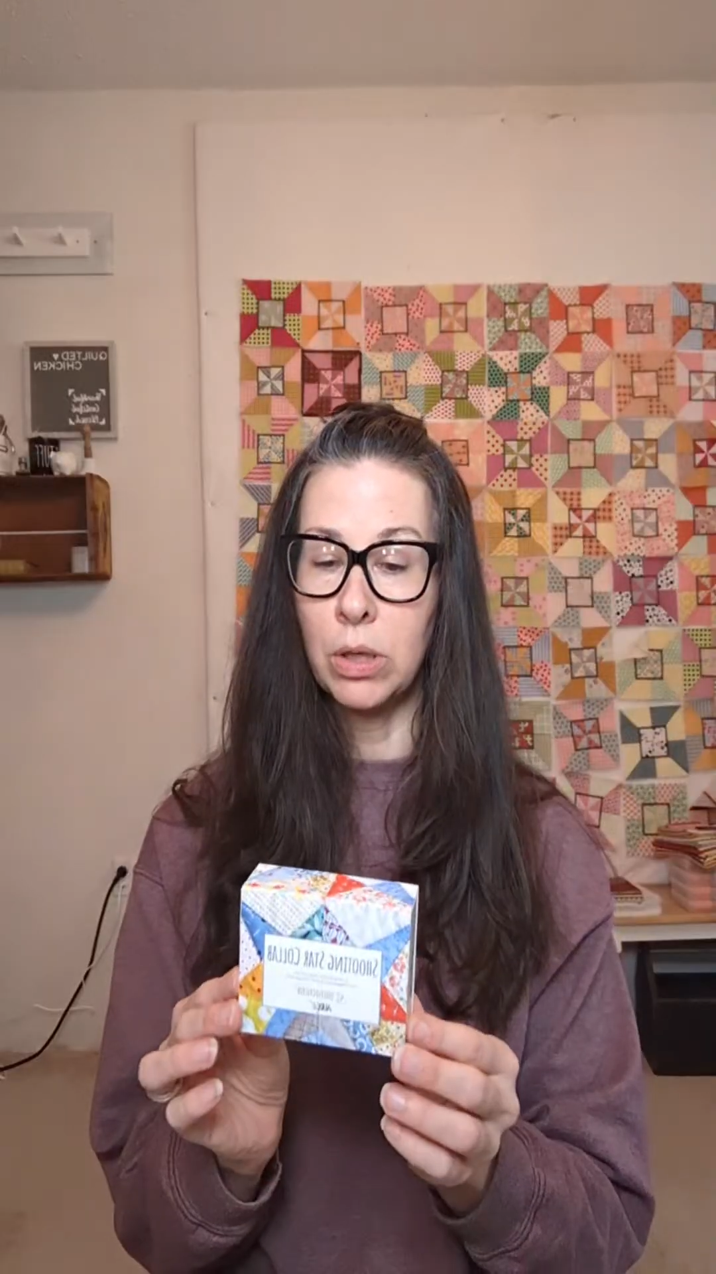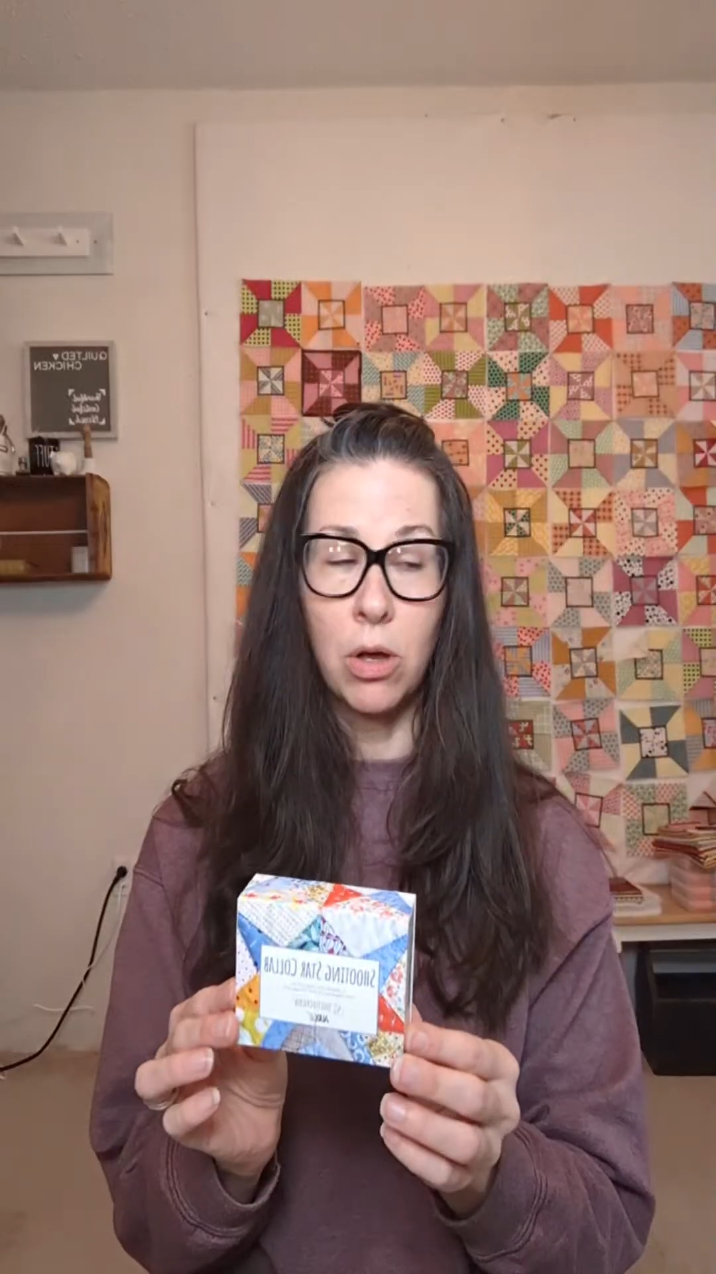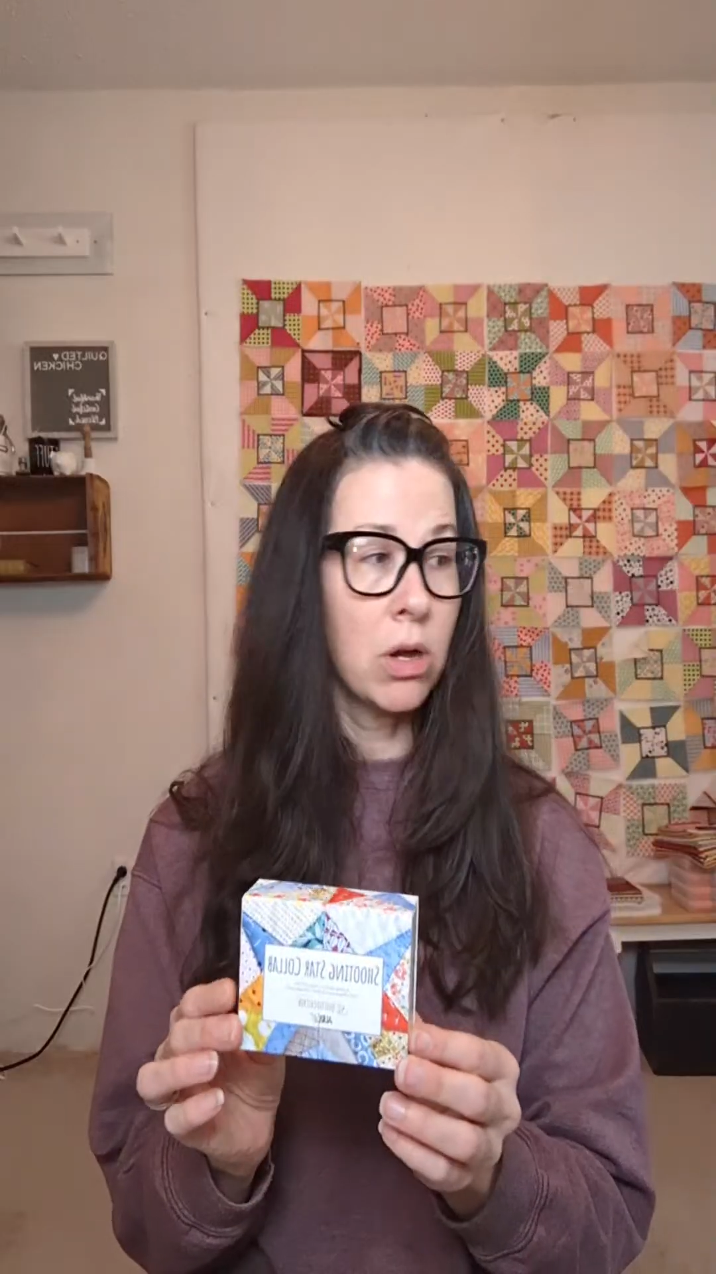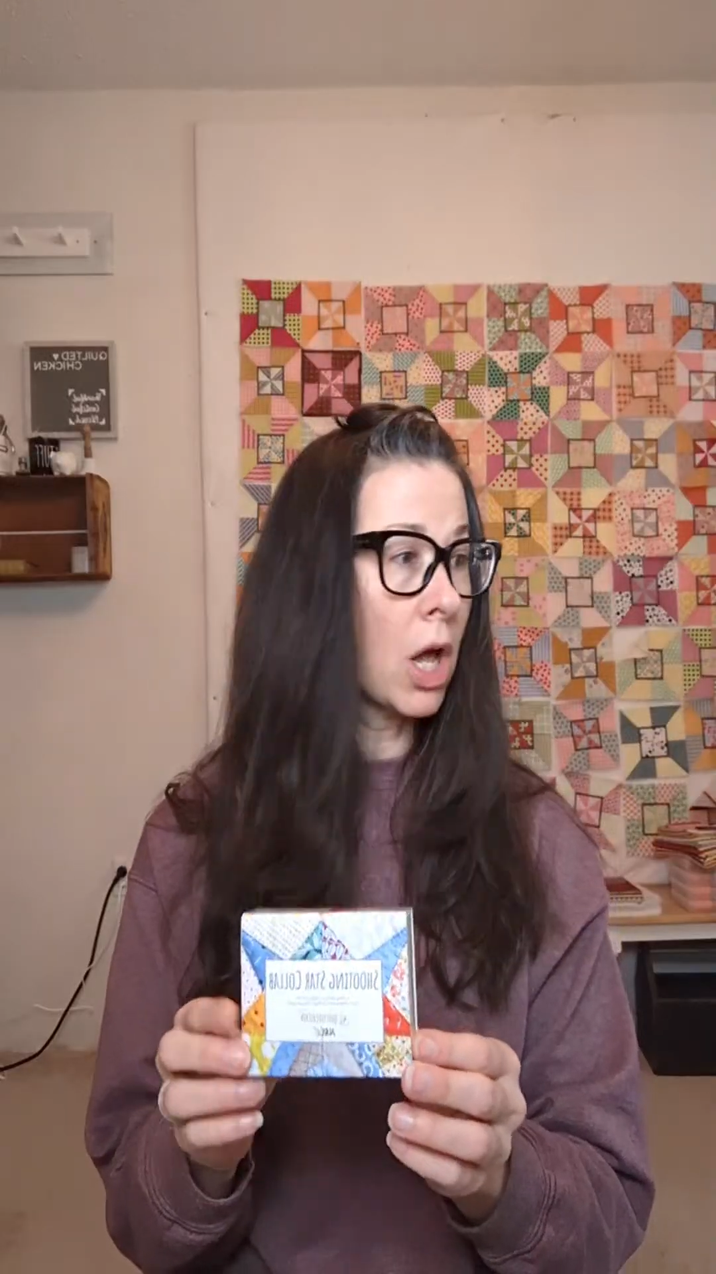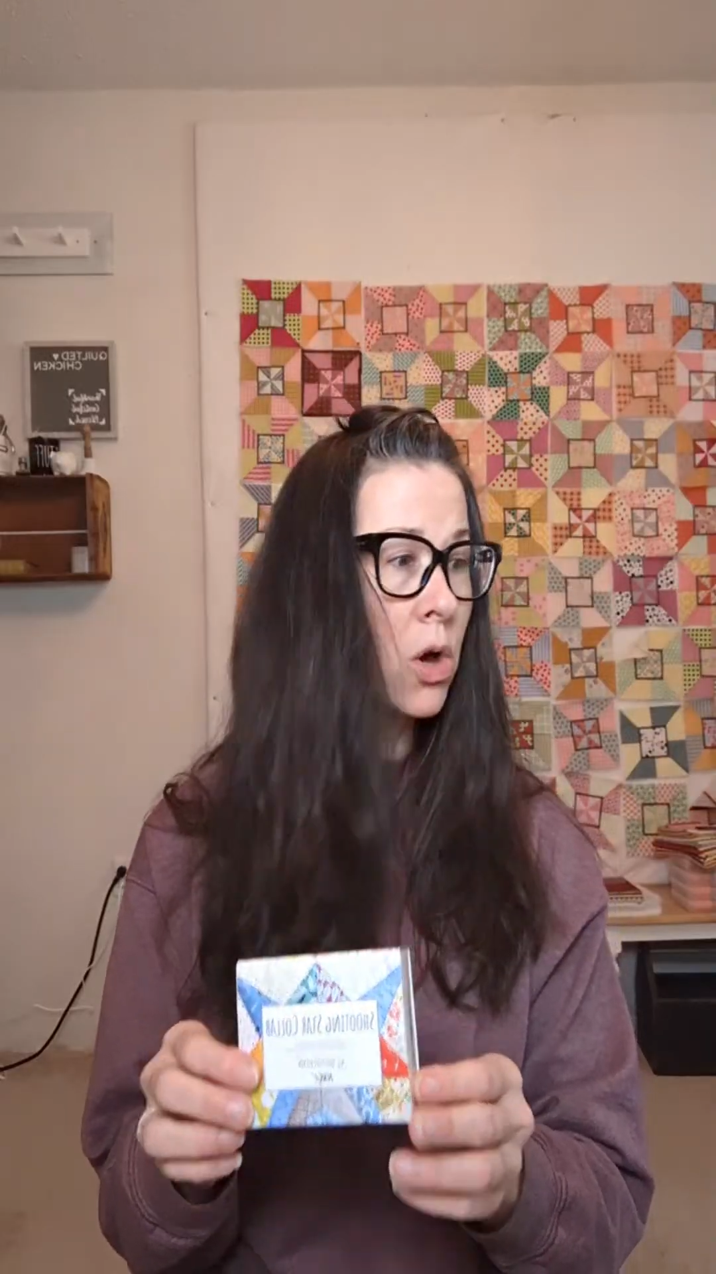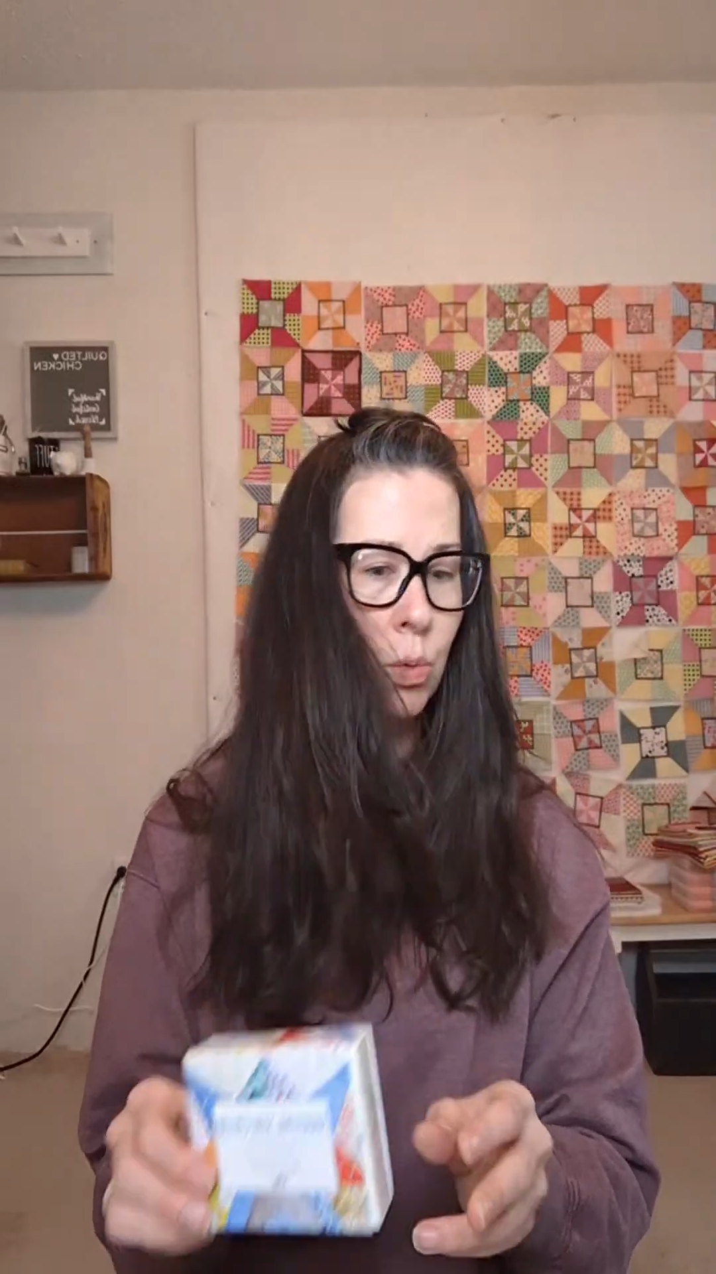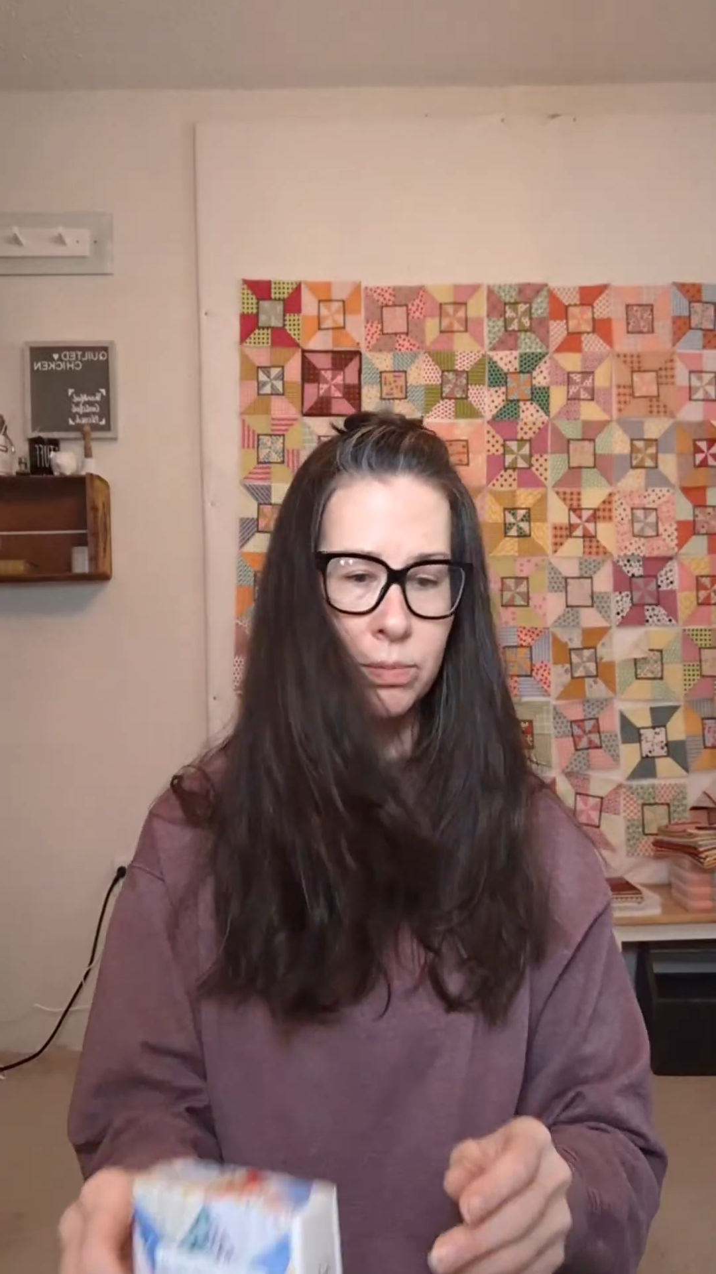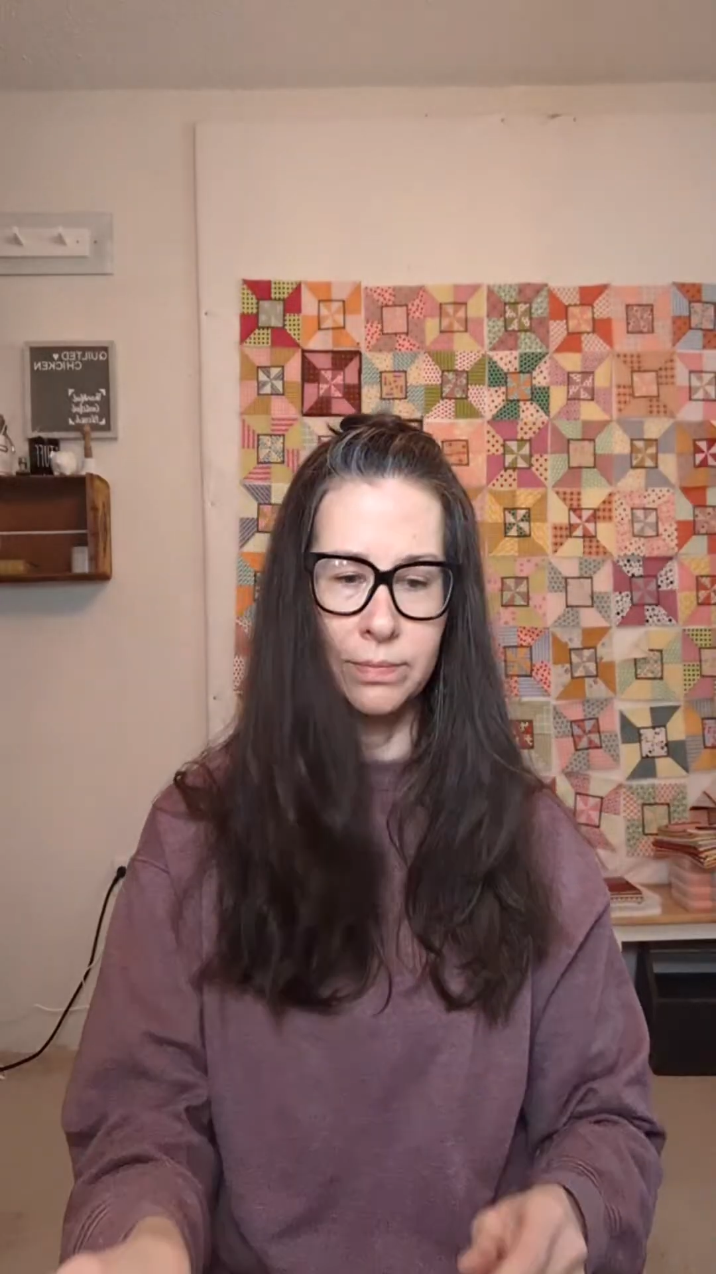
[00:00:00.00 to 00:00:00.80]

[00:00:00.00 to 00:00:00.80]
along, oh,